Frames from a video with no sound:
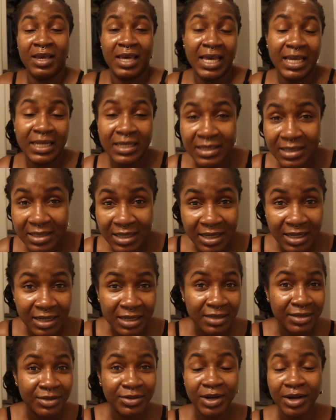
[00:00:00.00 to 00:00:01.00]

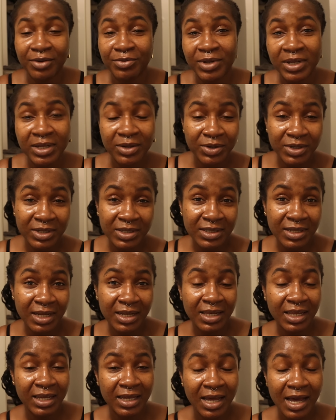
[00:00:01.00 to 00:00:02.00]
edited, you can't really
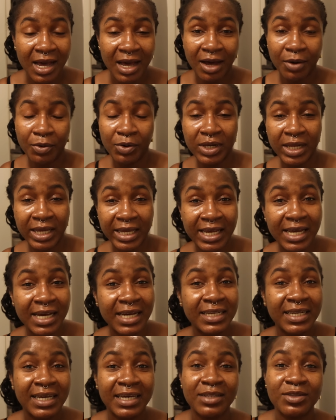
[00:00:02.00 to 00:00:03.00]
understand like how online
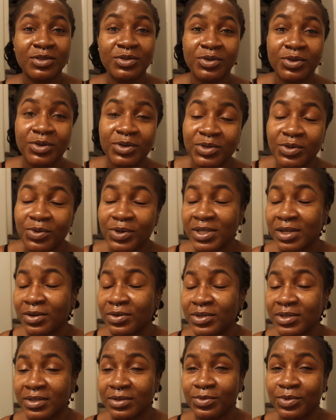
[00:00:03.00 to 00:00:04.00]
can I talk. So what I
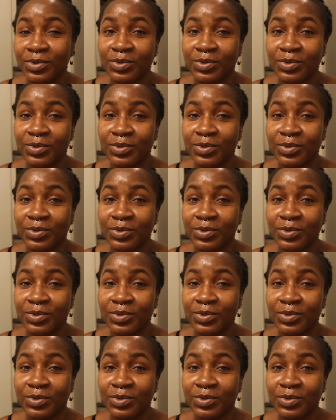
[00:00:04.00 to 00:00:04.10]
was